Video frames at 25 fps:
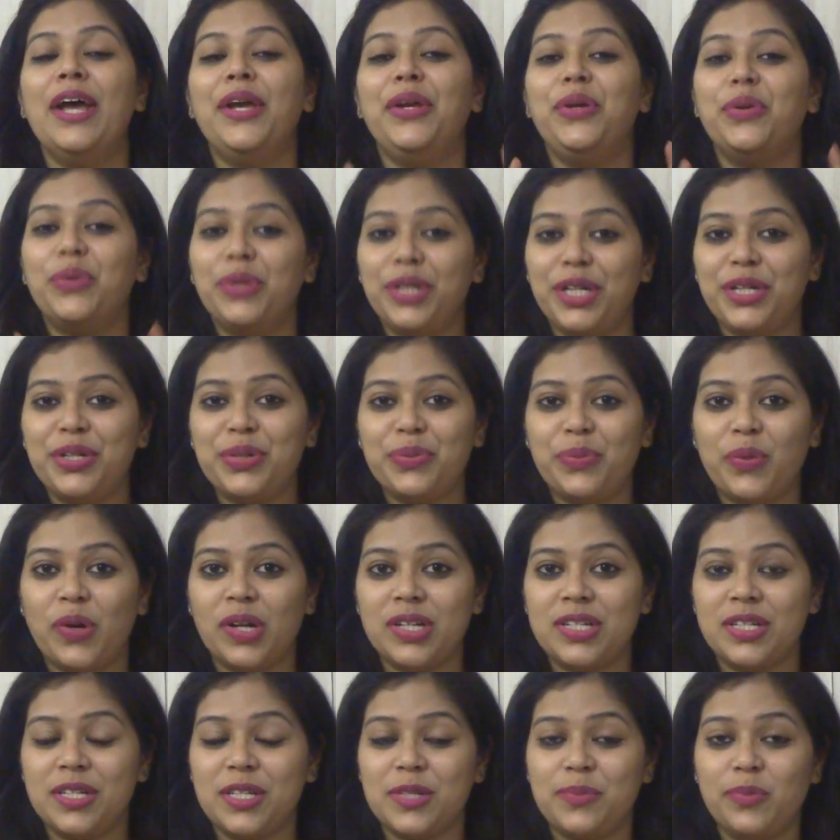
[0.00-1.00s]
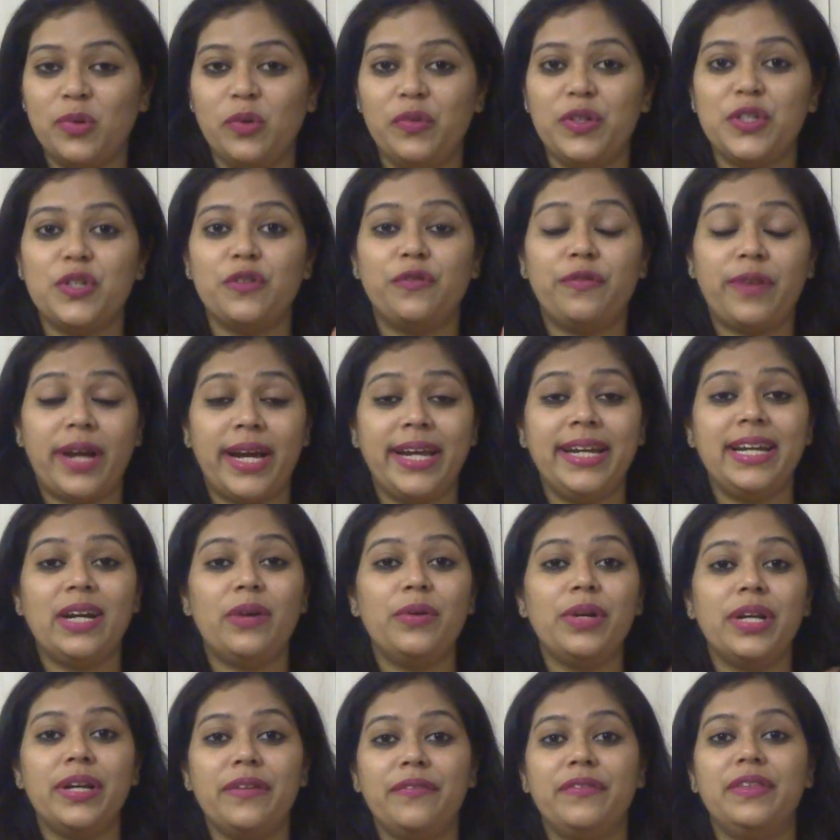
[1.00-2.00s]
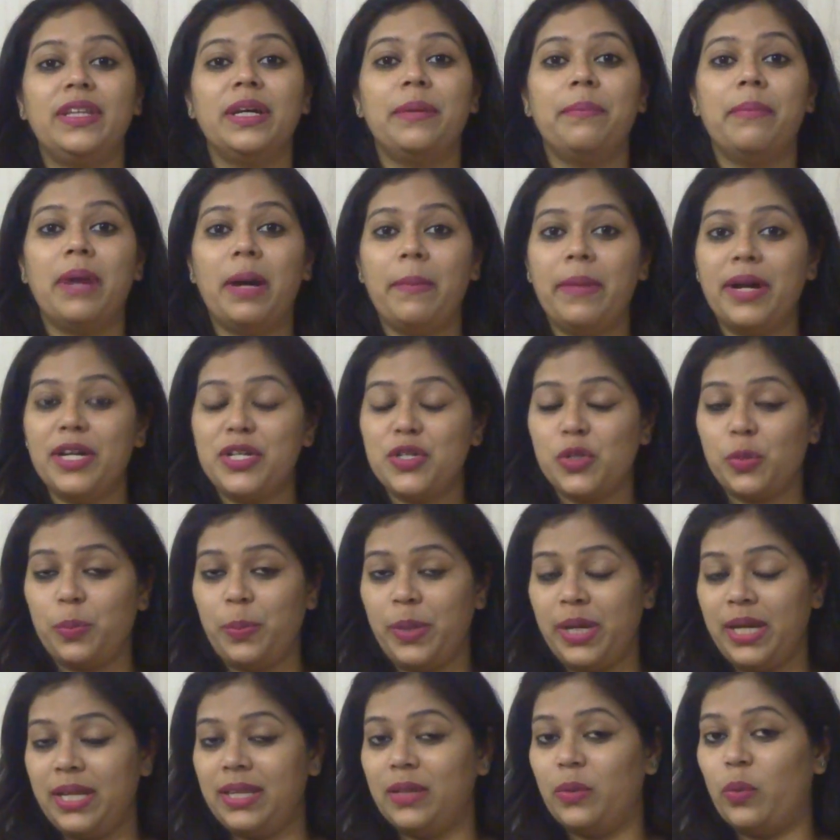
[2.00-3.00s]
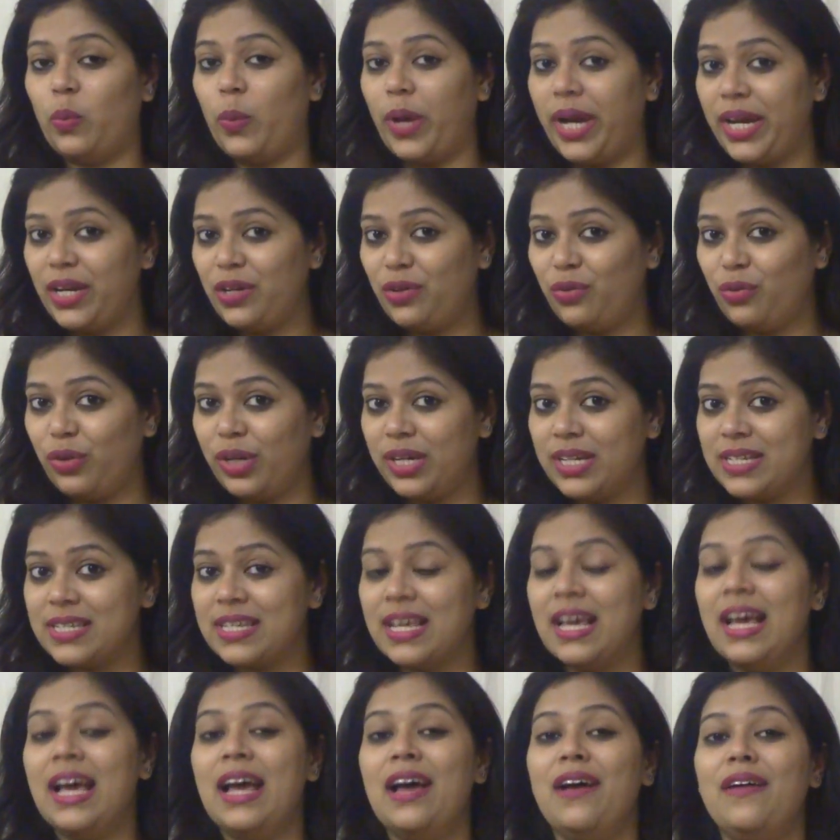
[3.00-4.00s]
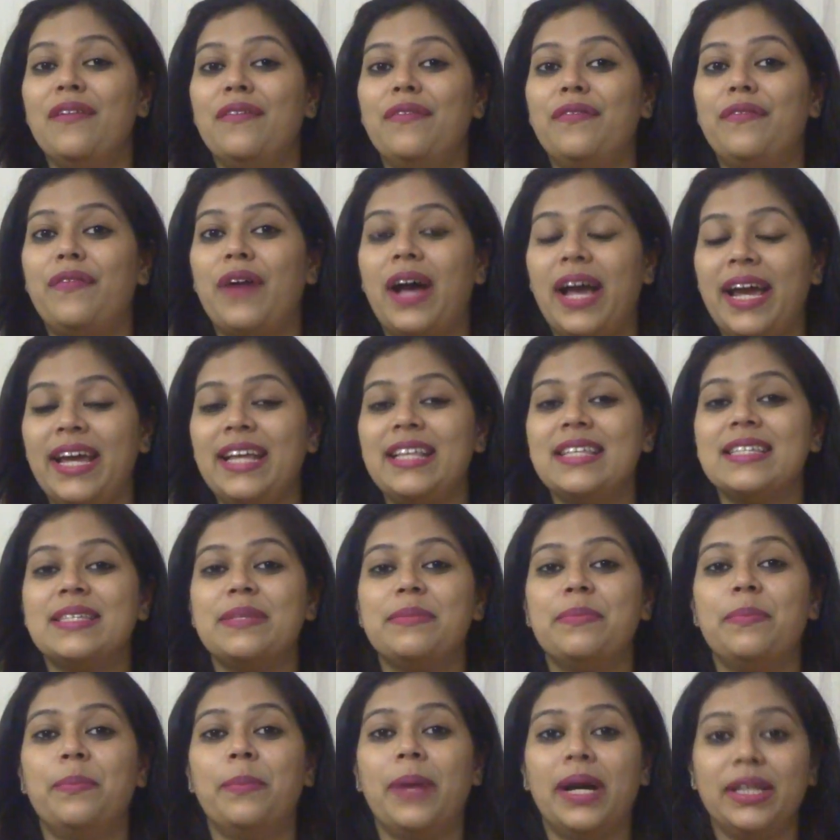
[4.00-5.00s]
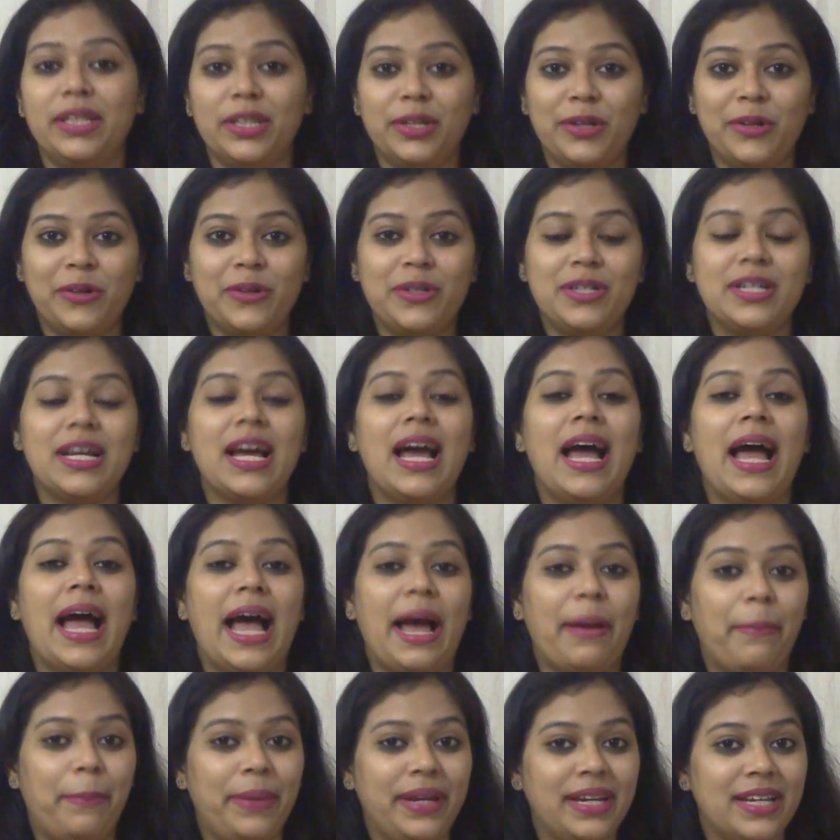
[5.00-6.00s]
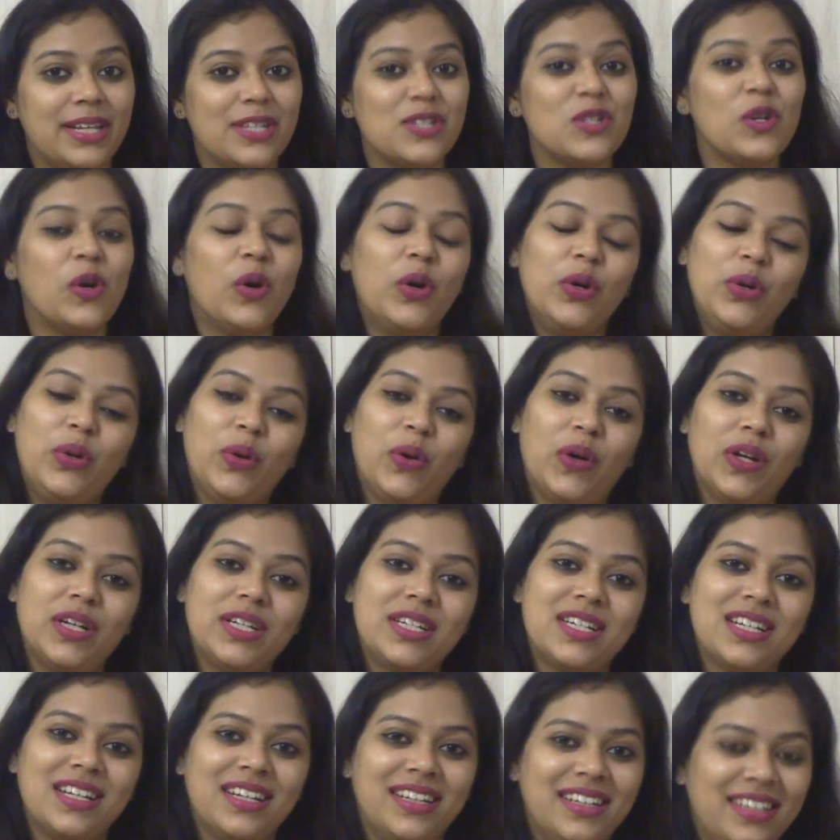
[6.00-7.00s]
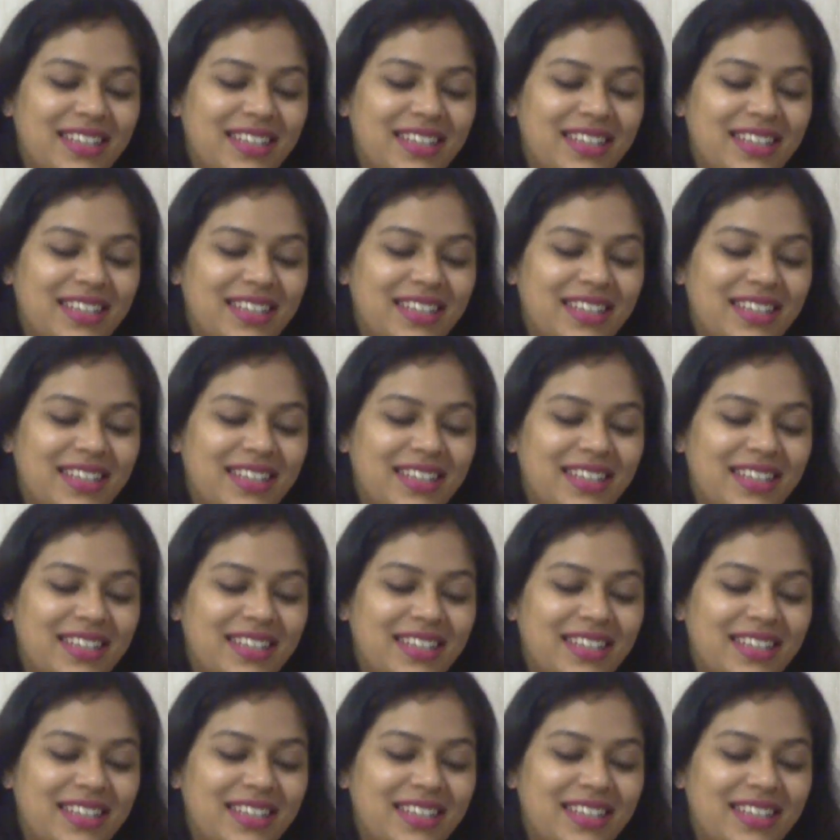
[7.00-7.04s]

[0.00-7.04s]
You need to watch this movie to find out if the mama to be, the waitress, finds motherhood happiness or not.